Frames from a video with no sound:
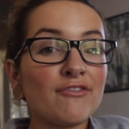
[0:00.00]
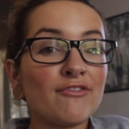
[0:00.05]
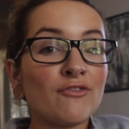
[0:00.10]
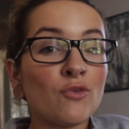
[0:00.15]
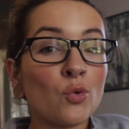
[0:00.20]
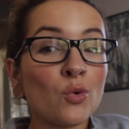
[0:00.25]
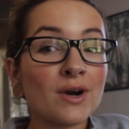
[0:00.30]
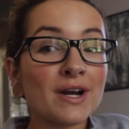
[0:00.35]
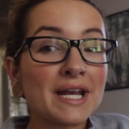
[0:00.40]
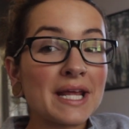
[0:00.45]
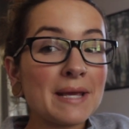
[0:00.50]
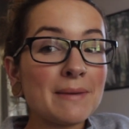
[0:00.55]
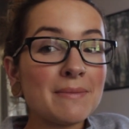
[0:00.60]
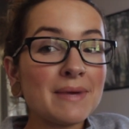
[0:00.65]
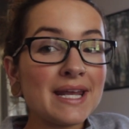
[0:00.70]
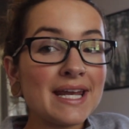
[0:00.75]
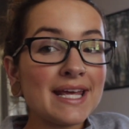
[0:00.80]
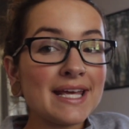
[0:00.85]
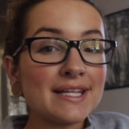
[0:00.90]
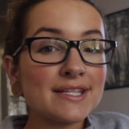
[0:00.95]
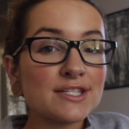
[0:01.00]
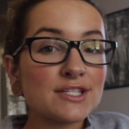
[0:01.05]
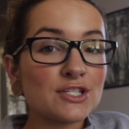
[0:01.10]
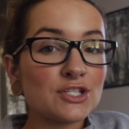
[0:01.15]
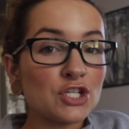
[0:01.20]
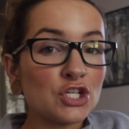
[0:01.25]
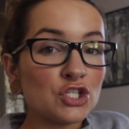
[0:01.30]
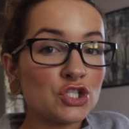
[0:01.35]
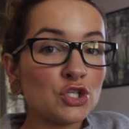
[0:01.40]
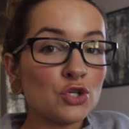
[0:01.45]
40 minutes
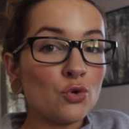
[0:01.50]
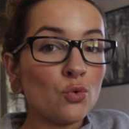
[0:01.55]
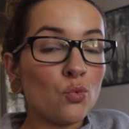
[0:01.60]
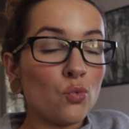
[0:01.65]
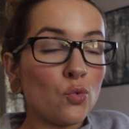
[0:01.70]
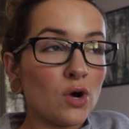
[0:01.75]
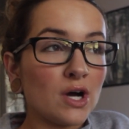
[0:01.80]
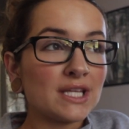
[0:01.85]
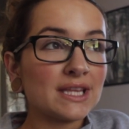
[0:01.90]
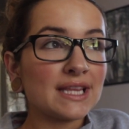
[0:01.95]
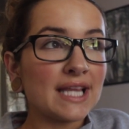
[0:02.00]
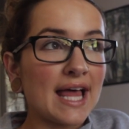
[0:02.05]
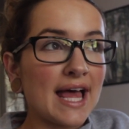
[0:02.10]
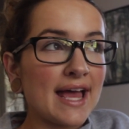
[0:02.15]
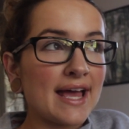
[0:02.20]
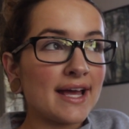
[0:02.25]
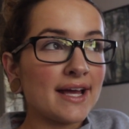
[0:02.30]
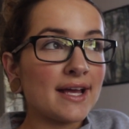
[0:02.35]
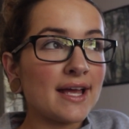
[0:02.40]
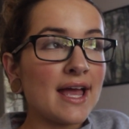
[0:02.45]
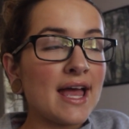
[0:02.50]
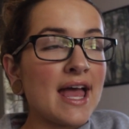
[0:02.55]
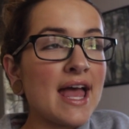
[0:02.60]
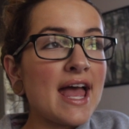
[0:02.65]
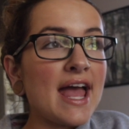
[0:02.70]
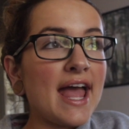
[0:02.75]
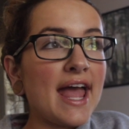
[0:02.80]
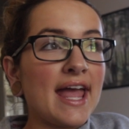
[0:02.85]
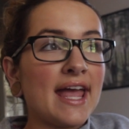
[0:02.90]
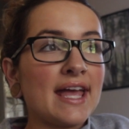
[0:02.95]
to do one leg,
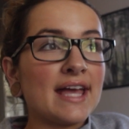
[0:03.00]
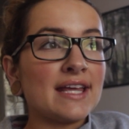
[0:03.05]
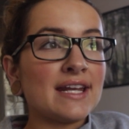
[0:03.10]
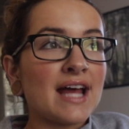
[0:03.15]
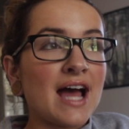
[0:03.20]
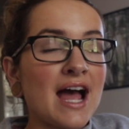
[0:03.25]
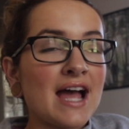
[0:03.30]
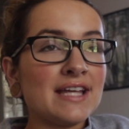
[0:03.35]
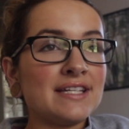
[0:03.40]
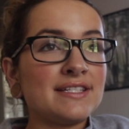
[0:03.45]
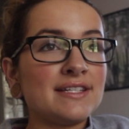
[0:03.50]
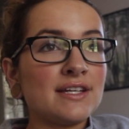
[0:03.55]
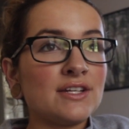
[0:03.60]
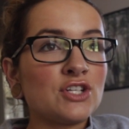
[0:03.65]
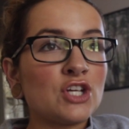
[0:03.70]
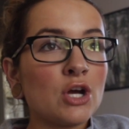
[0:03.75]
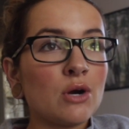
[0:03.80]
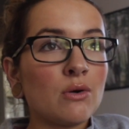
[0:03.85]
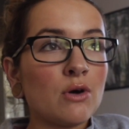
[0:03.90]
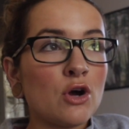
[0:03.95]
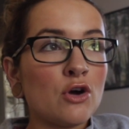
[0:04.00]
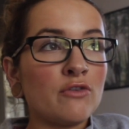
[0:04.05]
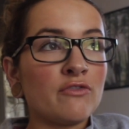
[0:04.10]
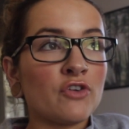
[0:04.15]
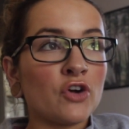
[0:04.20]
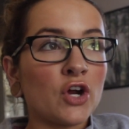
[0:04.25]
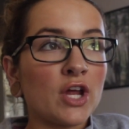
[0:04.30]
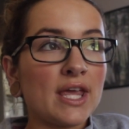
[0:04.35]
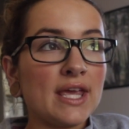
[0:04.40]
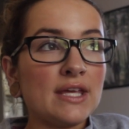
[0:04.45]
and I did go
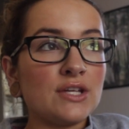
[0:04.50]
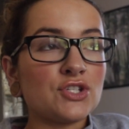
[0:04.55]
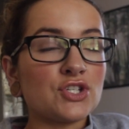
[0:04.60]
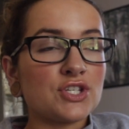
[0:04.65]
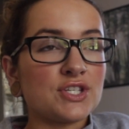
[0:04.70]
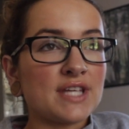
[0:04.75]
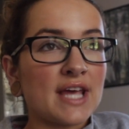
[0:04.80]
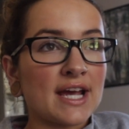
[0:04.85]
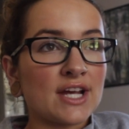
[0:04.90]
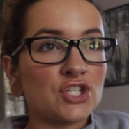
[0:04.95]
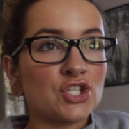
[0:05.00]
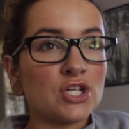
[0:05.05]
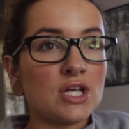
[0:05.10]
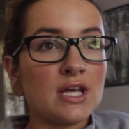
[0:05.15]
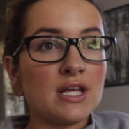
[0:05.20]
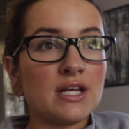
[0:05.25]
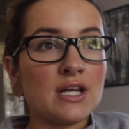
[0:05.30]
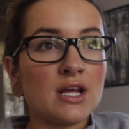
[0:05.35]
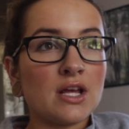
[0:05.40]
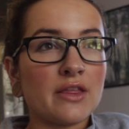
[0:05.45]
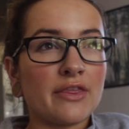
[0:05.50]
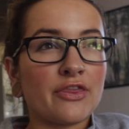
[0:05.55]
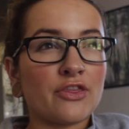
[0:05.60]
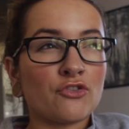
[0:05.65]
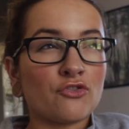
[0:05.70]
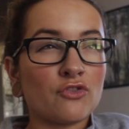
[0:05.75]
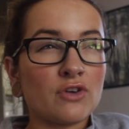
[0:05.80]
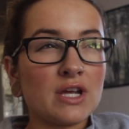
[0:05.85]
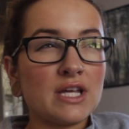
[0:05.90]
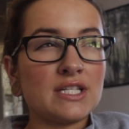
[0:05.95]
over each section
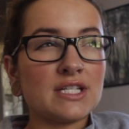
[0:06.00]
3